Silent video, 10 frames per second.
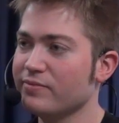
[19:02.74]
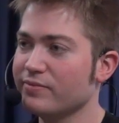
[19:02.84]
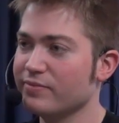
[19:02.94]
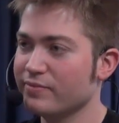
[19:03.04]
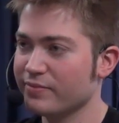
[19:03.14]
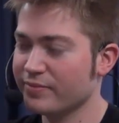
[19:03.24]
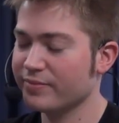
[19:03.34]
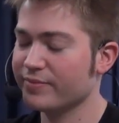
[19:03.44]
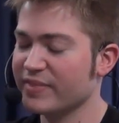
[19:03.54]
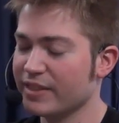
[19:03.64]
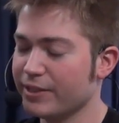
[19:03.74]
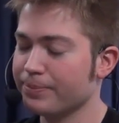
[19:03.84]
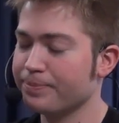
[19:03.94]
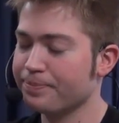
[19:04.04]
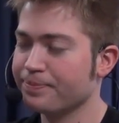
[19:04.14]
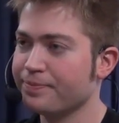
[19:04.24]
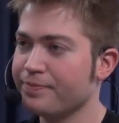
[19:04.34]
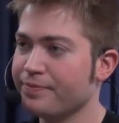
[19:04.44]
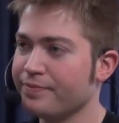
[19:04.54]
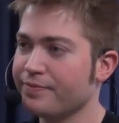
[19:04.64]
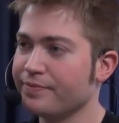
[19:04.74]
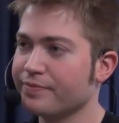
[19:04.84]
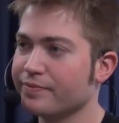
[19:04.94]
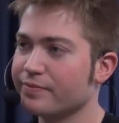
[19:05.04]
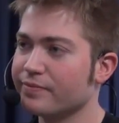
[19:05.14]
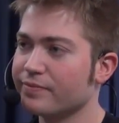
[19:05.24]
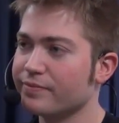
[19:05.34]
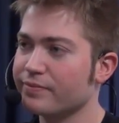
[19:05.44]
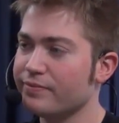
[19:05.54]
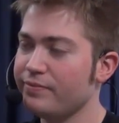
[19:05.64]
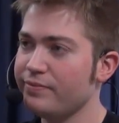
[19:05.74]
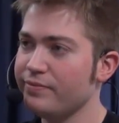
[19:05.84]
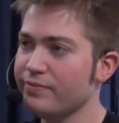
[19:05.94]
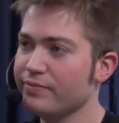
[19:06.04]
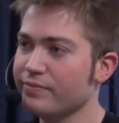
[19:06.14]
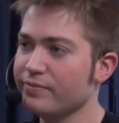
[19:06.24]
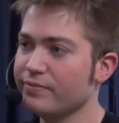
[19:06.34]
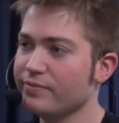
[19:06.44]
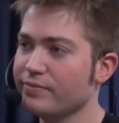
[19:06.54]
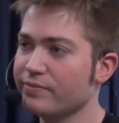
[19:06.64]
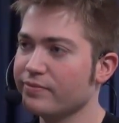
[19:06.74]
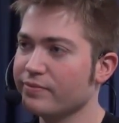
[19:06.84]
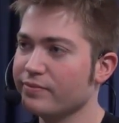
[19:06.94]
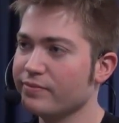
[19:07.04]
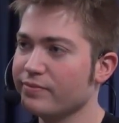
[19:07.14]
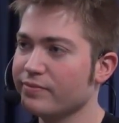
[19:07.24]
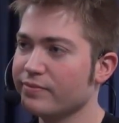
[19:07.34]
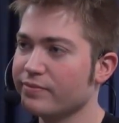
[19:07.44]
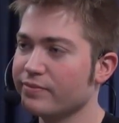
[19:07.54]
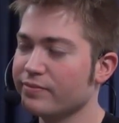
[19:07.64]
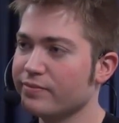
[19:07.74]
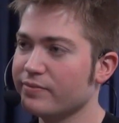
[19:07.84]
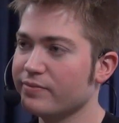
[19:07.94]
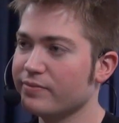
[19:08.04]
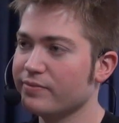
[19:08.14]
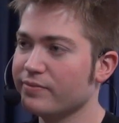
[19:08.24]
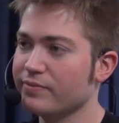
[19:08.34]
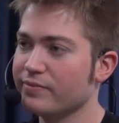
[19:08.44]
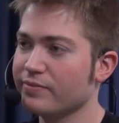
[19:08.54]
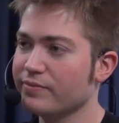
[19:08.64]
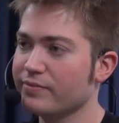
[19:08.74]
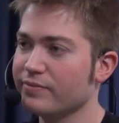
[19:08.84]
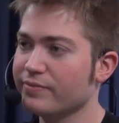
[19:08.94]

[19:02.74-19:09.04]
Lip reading: (not speaking)